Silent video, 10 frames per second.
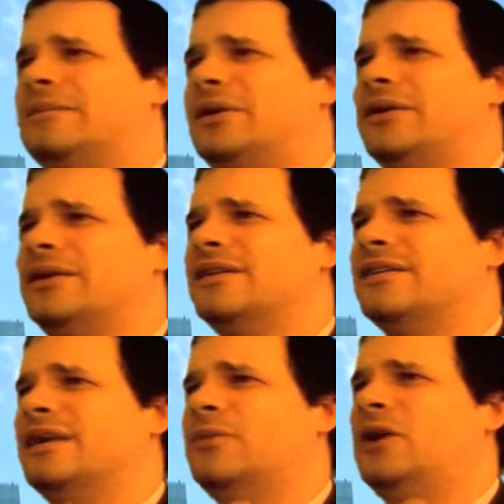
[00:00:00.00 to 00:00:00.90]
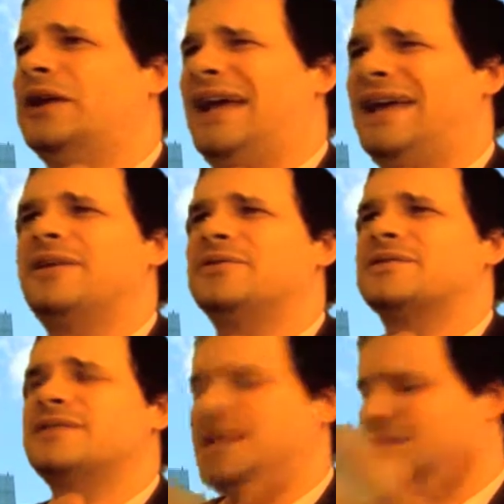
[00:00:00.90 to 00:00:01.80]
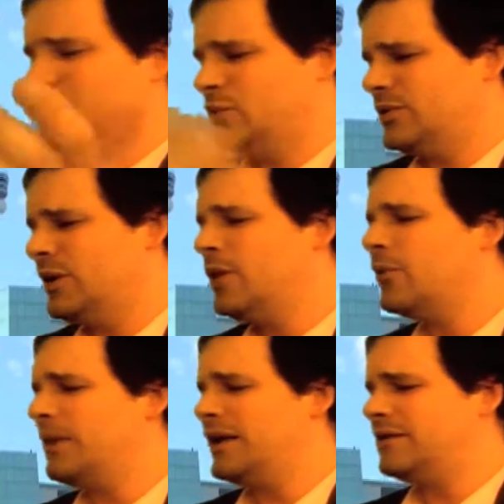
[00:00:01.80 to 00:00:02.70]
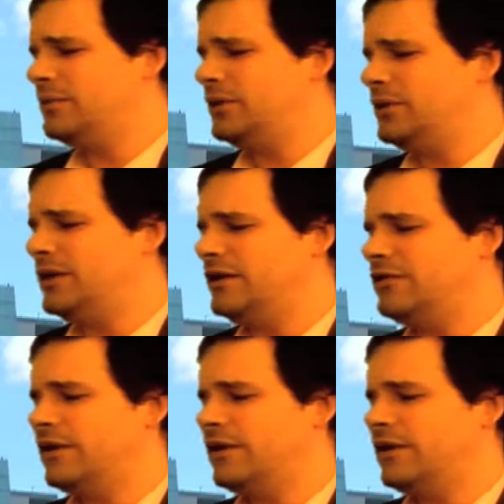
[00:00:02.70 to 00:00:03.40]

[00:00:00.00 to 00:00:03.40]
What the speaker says: about it because they want handouts. That's what we're meant to believe.